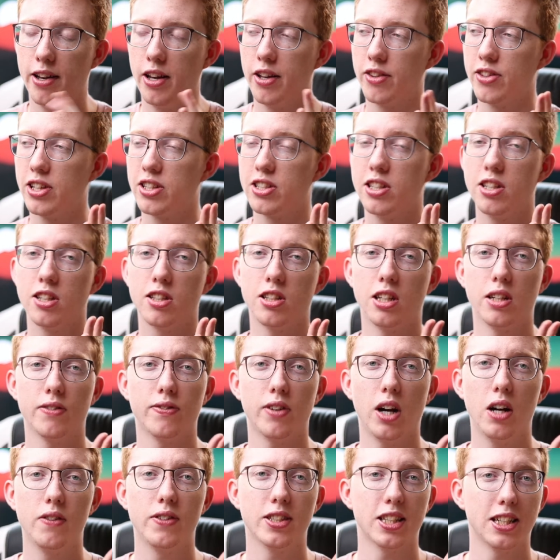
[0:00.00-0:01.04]

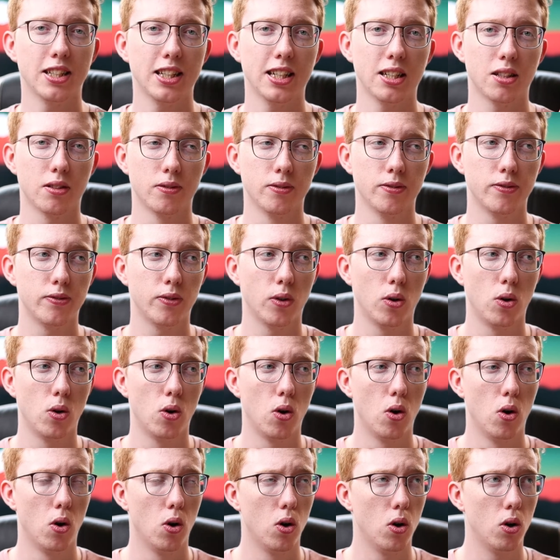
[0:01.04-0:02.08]
16-35 is ideal
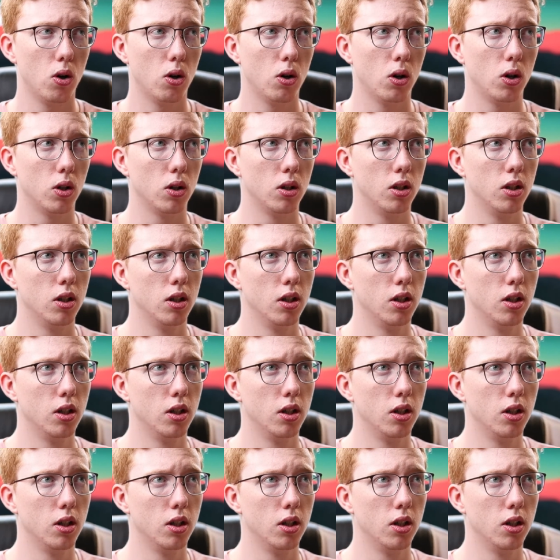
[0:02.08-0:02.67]
for